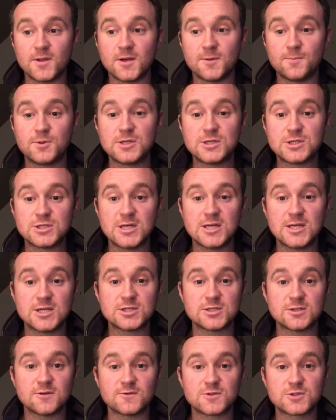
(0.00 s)

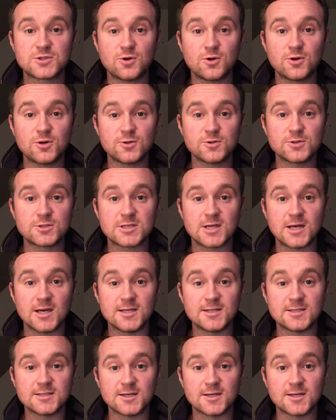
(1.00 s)
appreciation of soils
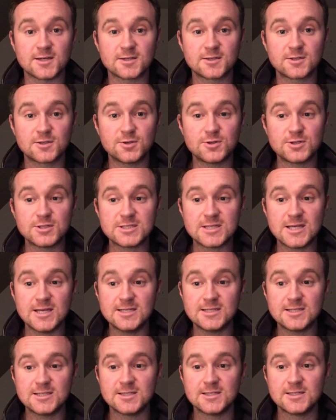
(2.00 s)
and our
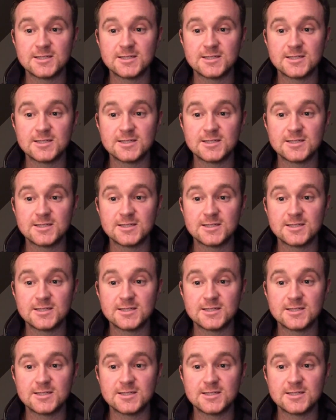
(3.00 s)
countryside.